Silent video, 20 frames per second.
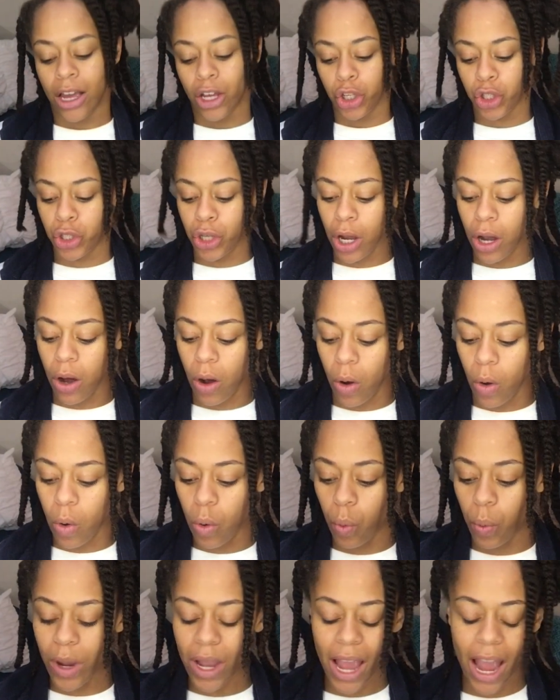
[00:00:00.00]

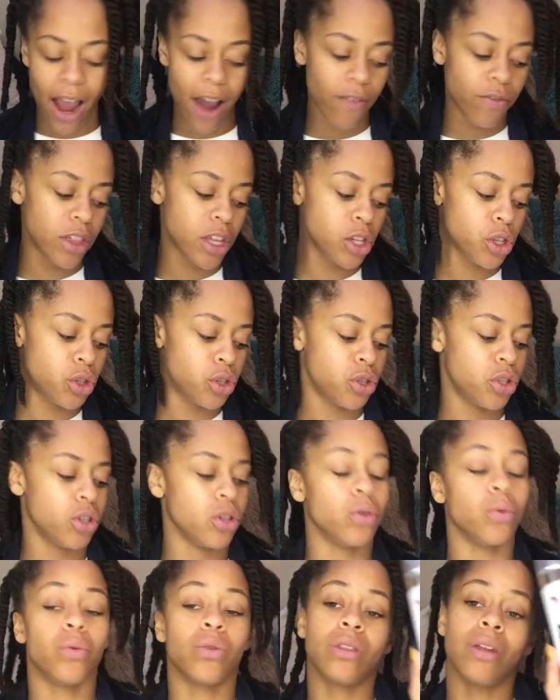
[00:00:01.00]
So we have these
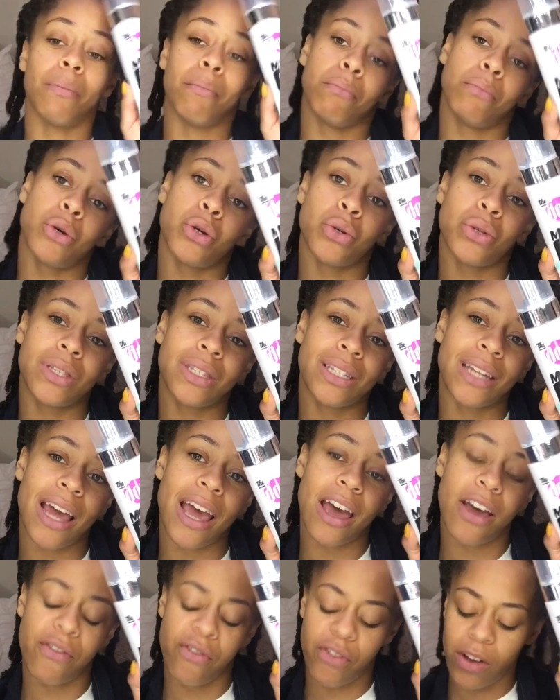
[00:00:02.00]
two, the Mousse
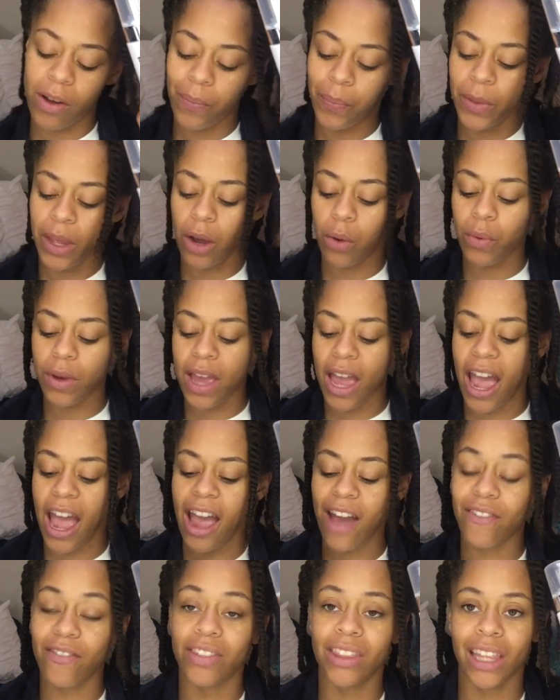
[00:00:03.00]
Def, and we
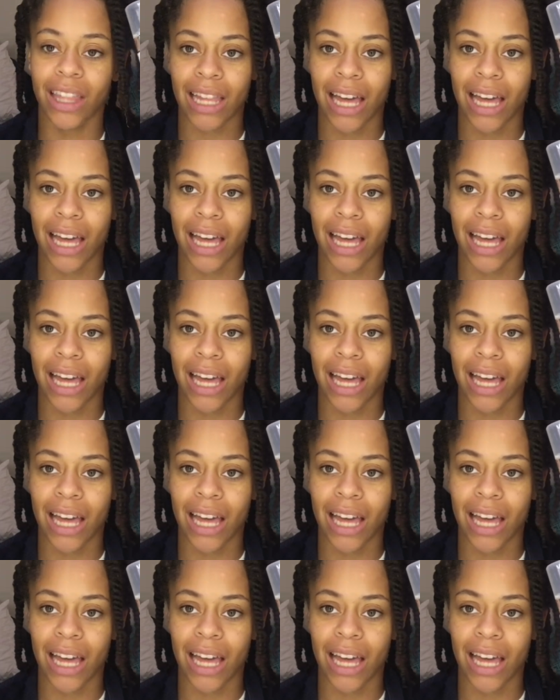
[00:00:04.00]
have the